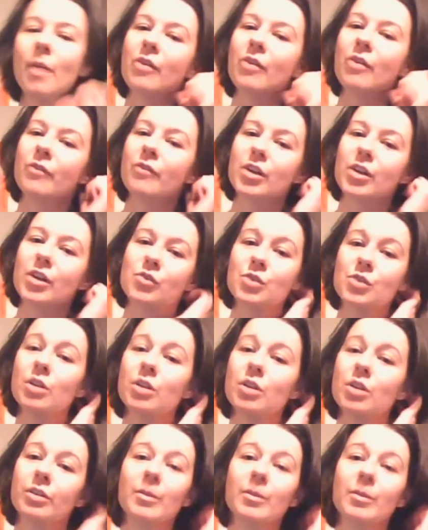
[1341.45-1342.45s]
It's not about
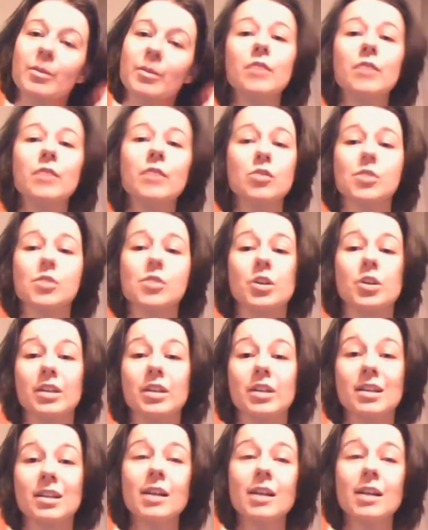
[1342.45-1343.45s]
the finished result. I mean, the
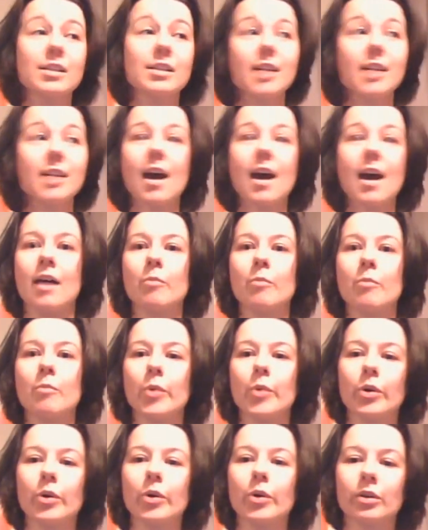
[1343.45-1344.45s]
finished result is nice,
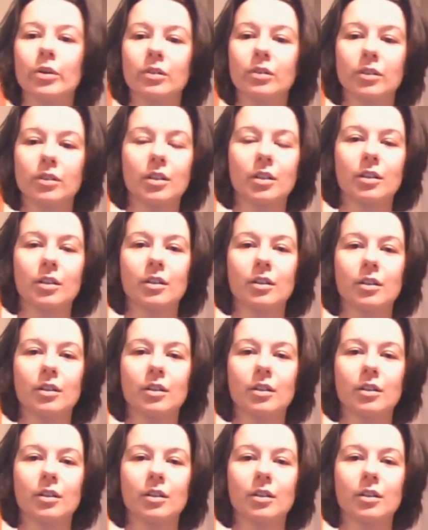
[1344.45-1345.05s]
yeah, but